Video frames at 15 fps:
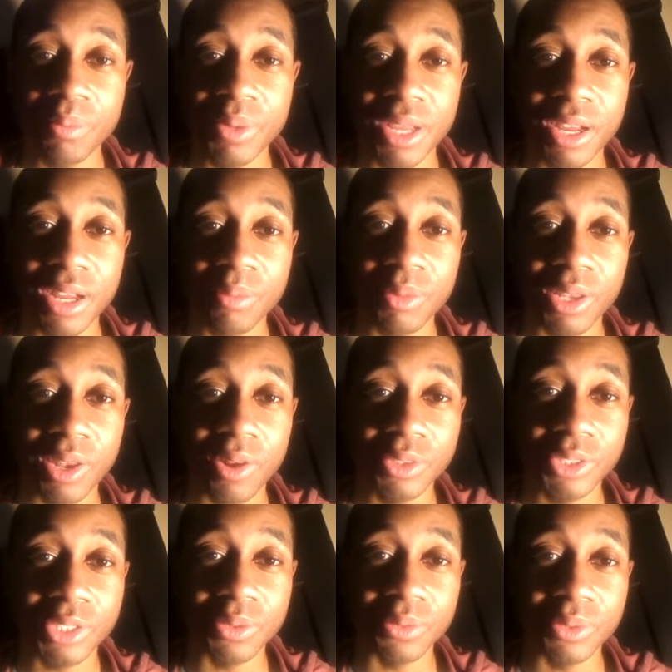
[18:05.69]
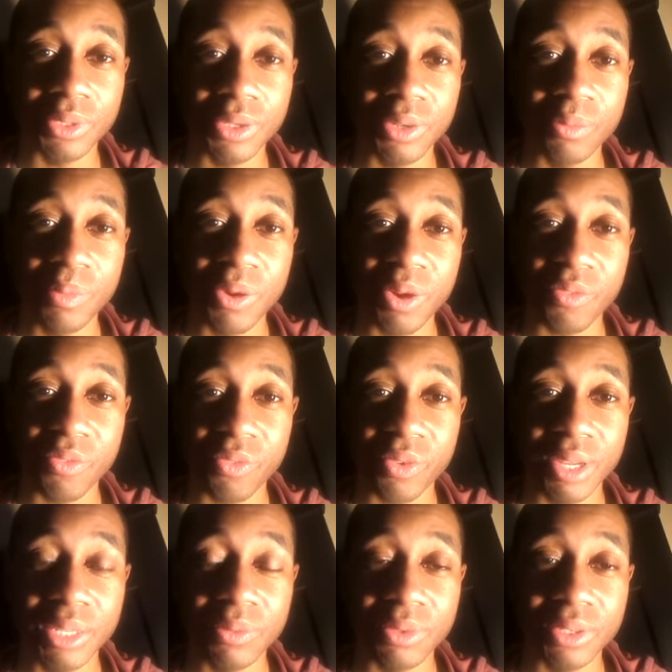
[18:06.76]
Well, if you want to become closer, you know,
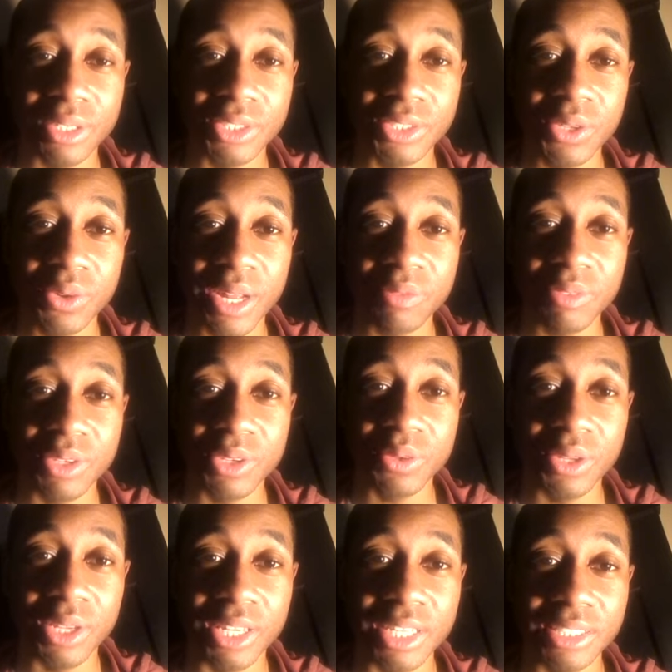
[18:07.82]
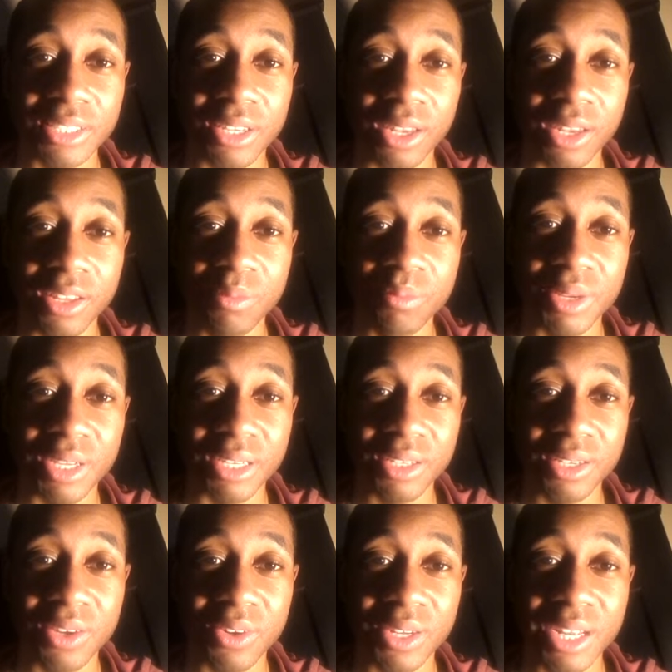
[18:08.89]
more friendly with us, you're going to have to do at least a
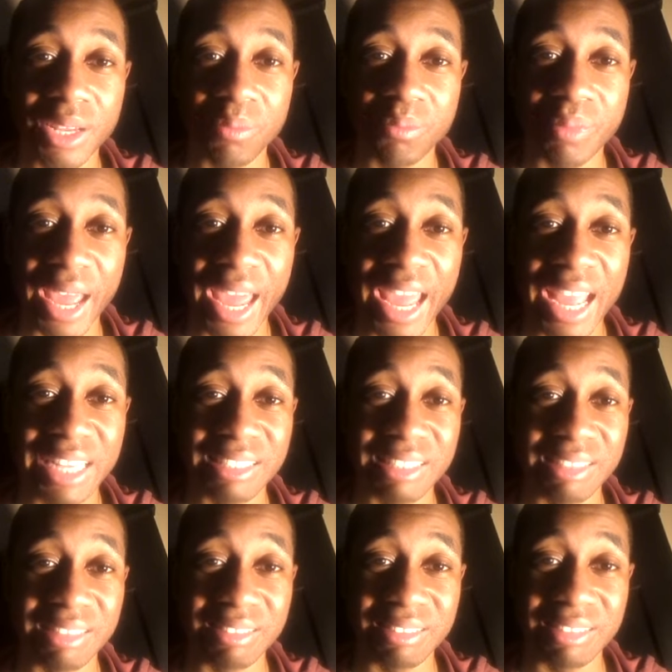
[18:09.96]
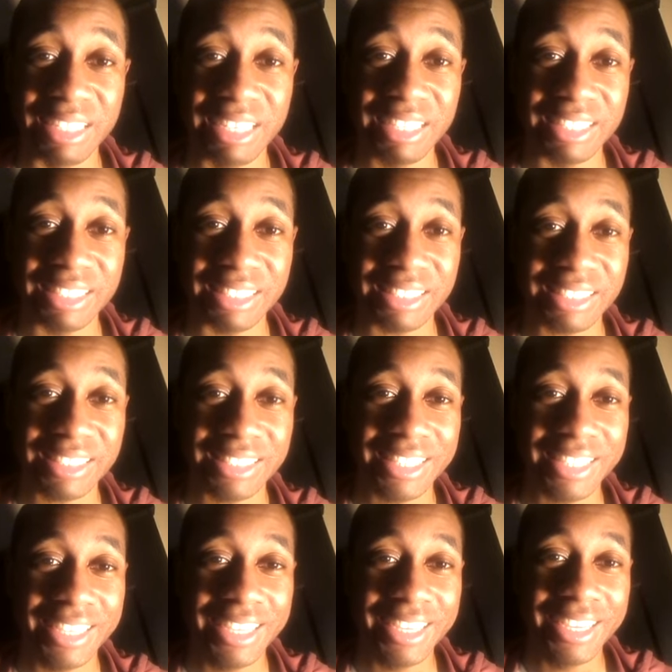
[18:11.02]
little bit. You know, it ain't bad to do
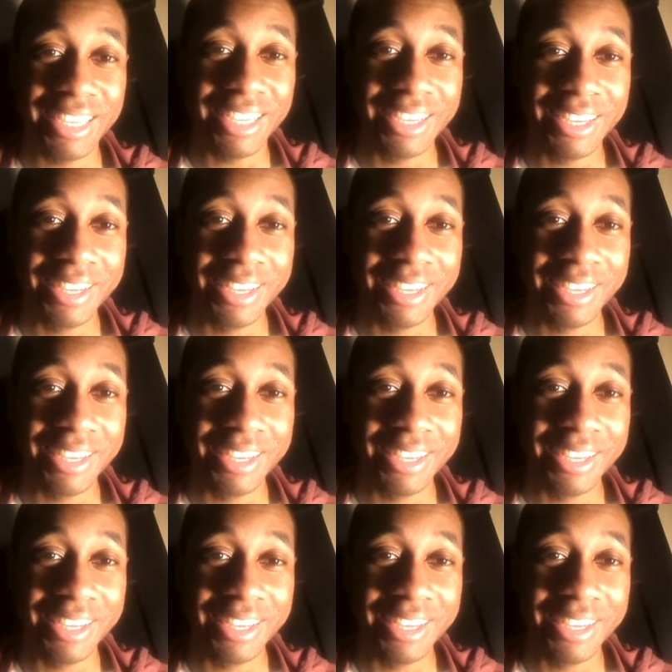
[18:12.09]
this.